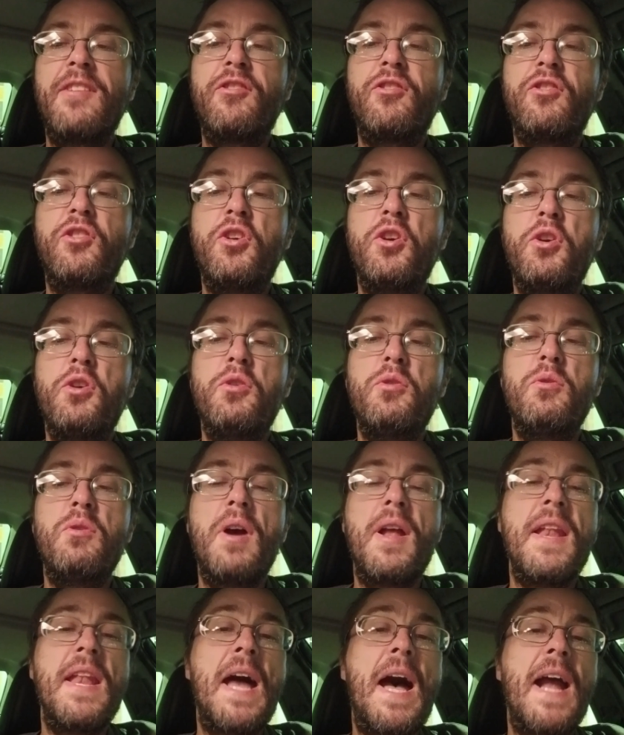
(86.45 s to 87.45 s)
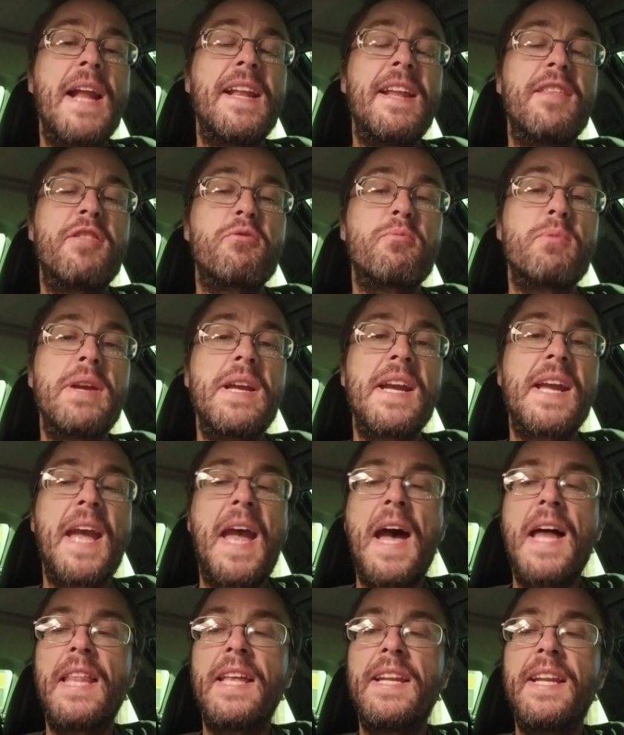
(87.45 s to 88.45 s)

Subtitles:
$2.93 a gallon.